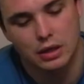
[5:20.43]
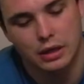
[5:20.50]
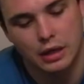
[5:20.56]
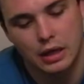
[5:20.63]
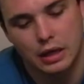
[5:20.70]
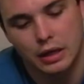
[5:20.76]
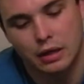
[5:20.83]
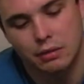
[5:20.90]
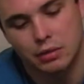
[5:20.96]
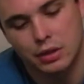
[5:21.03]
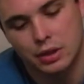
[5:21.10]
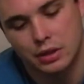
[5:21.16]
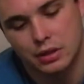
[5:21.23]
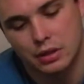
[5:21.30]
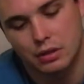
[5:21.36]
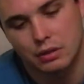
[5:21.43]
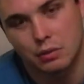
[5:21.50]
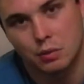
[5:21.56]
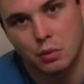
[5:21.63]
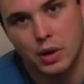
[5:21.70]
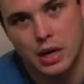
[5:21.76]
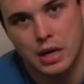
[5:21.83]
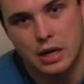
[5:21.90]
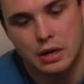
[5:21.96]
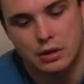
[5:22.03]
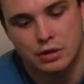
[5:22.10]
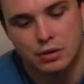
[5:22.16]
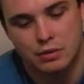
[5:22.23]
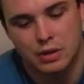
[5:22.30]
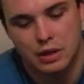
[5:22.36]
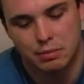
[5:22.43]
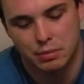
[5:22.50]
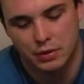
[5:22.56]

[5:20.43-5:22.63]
Again, they were just way too deep